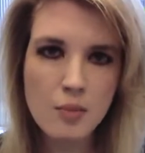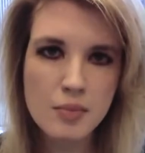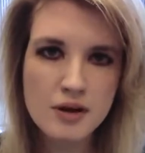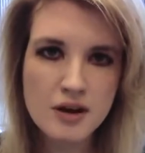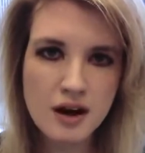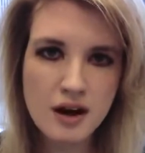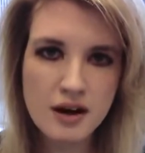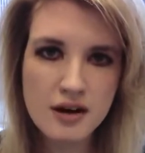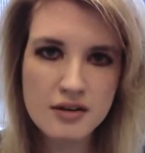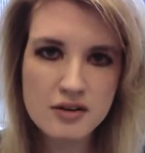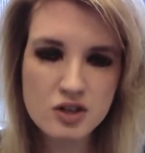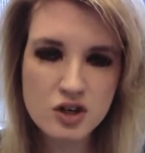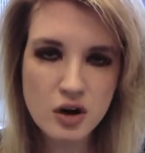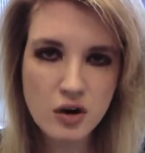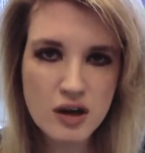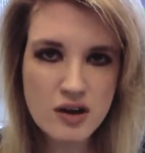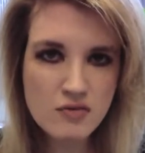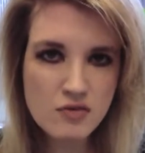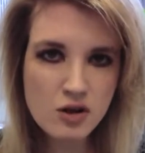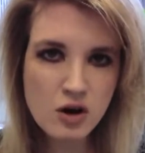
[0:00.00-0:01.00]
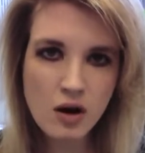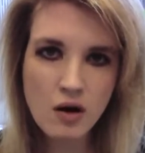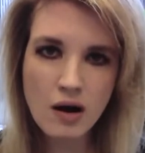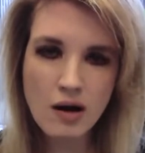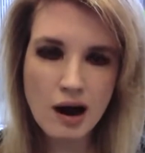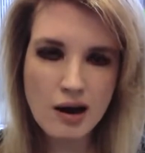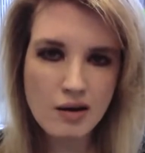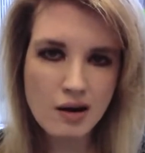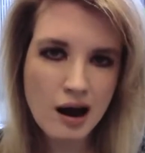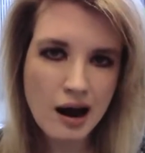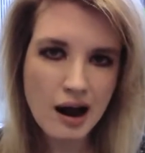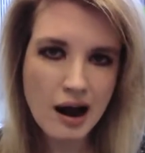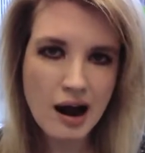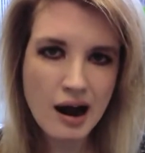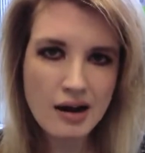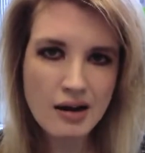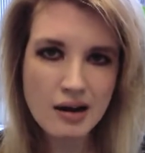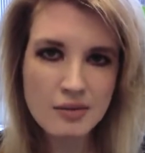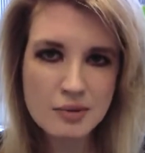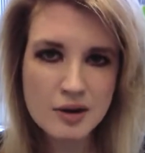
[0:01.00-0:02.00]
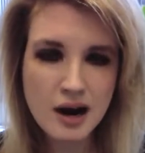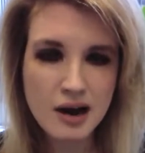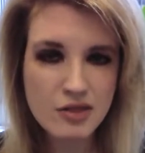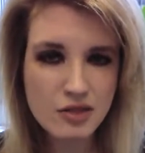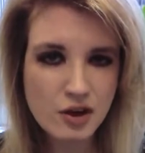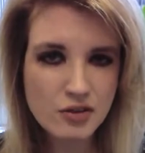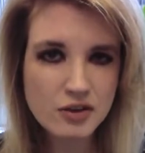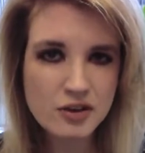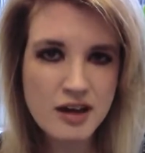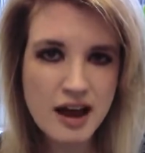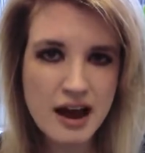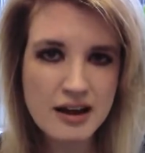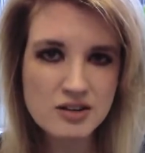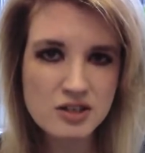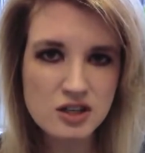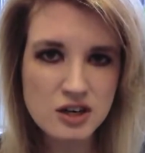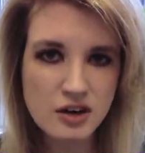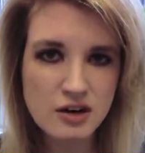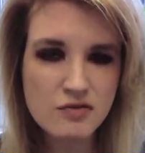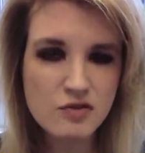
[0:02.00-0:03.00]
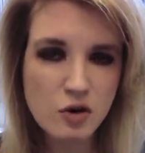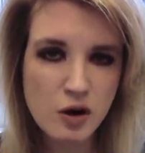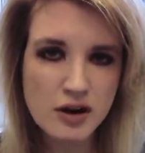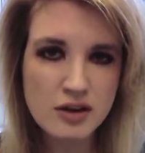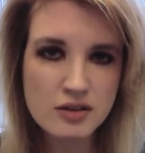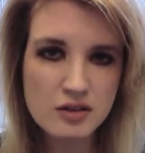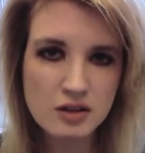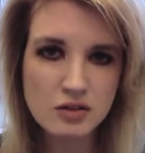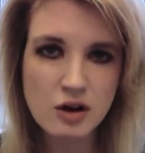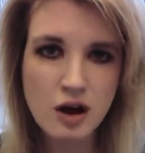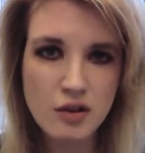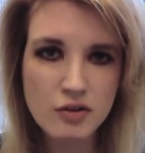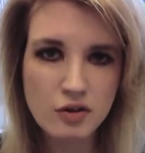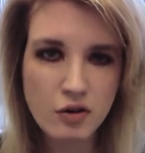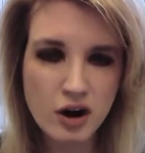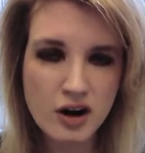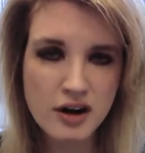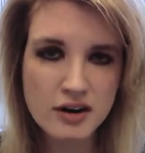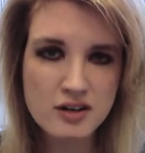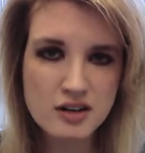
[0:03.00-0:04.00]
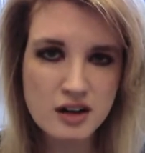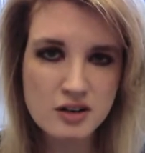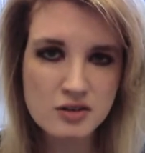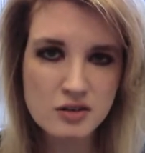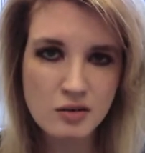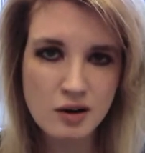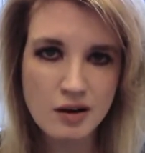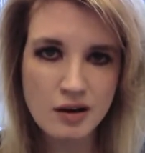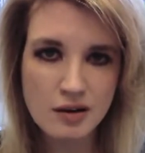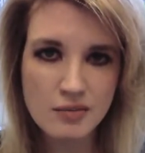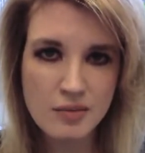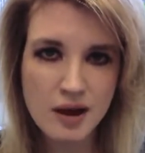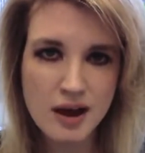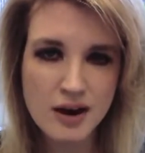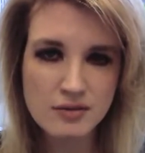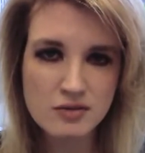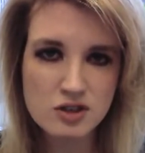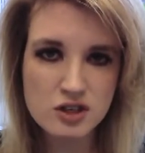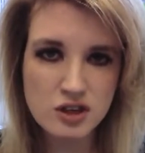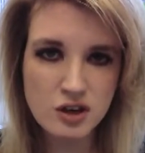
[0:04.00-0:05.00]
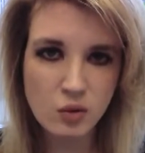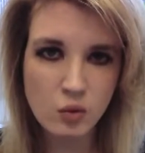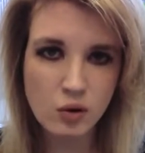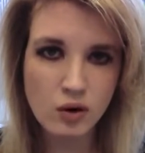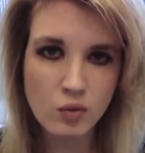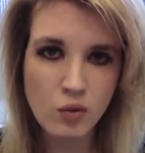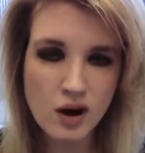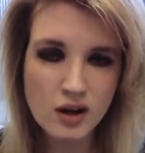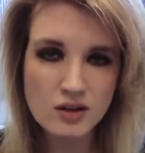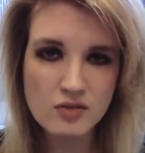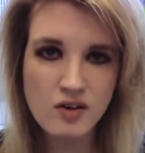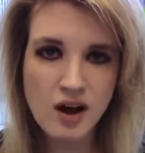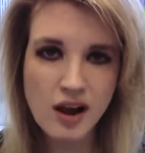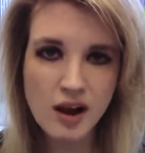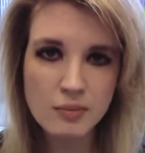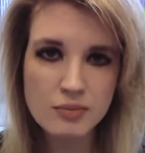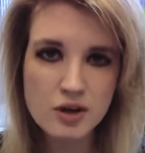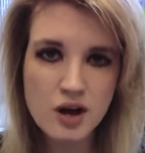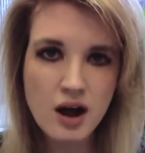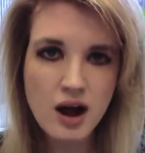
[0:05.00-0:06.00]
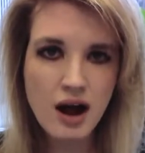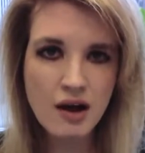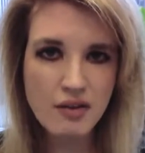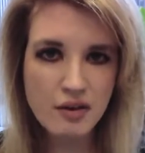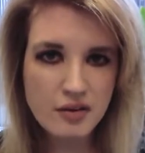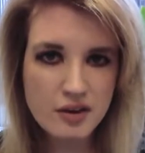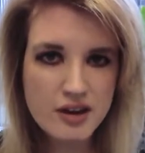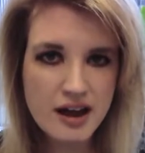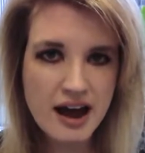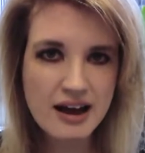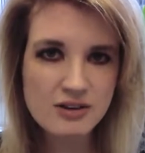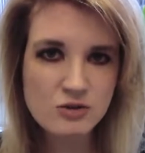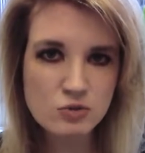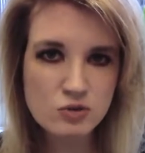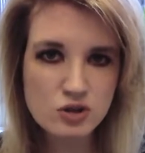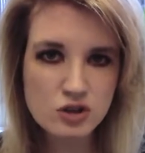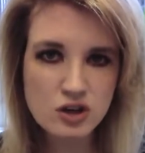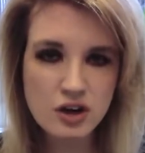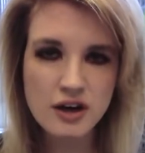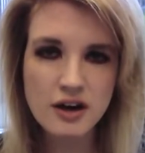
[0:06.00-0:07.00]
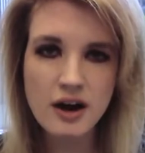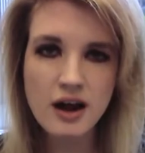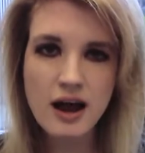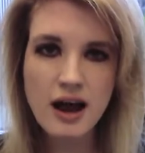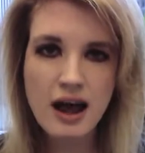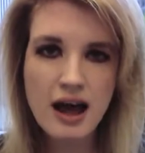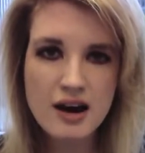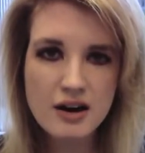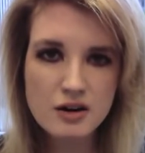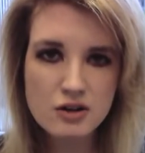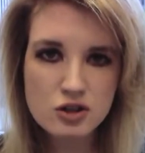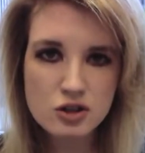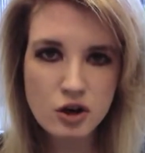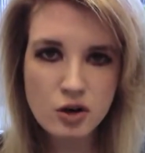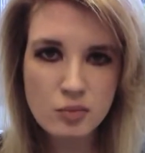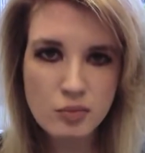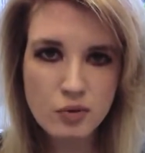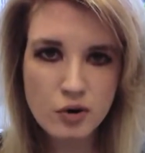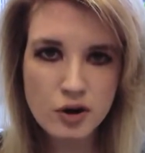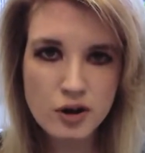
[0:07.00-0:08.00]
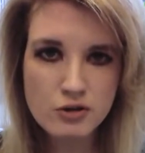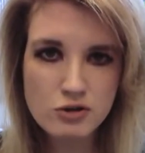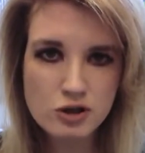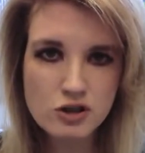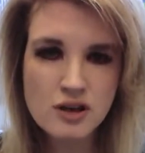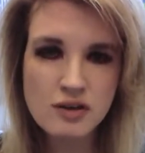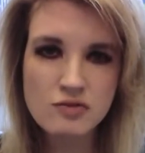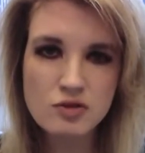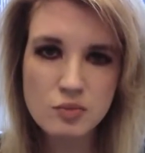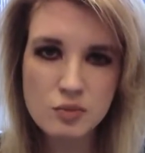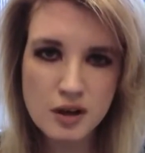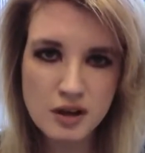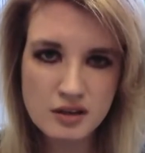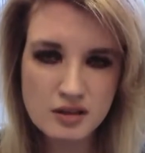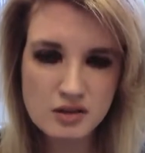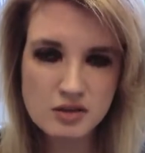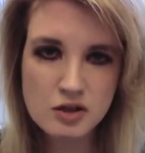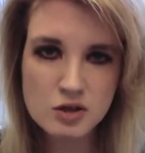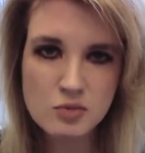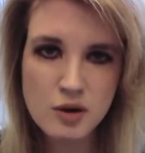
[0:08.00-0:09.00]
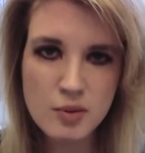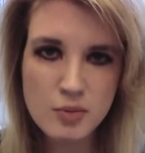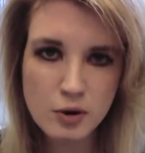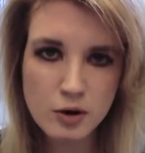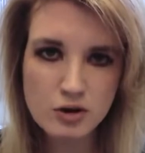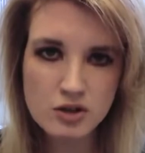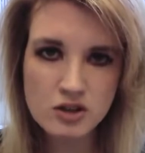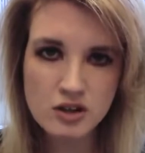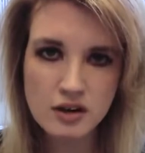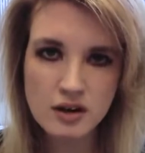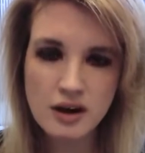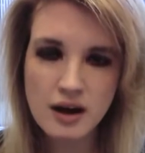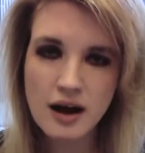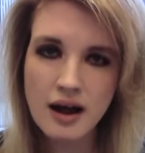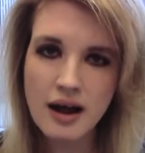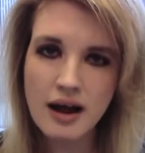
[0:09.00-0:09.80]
Because, even though I thought the cast here, even though I didn't think all the great ideas in Man of Steel were well developed, I thought the cast was good. And at a certain point, you just have to be like, this is my person.